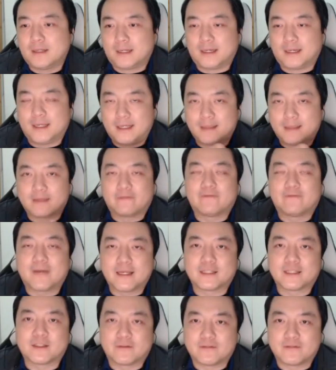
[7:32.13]
in the
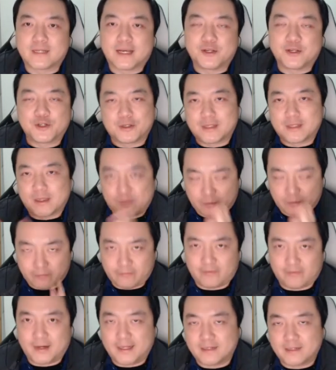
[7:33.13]
face of danger, they will
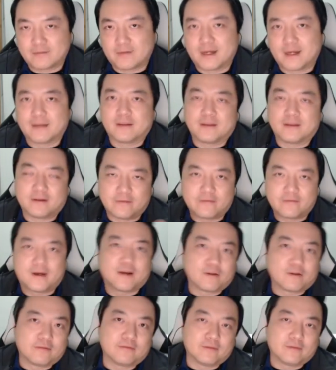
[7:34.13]
freeze rather than fight or
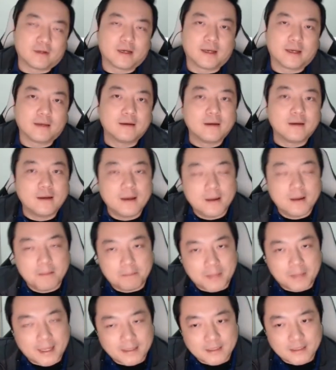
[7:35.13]
fly.
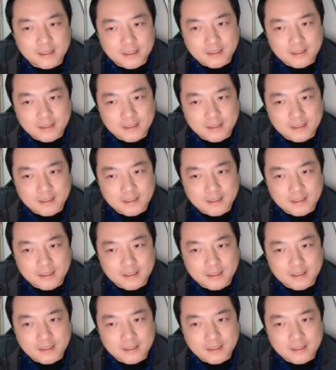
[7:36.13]
But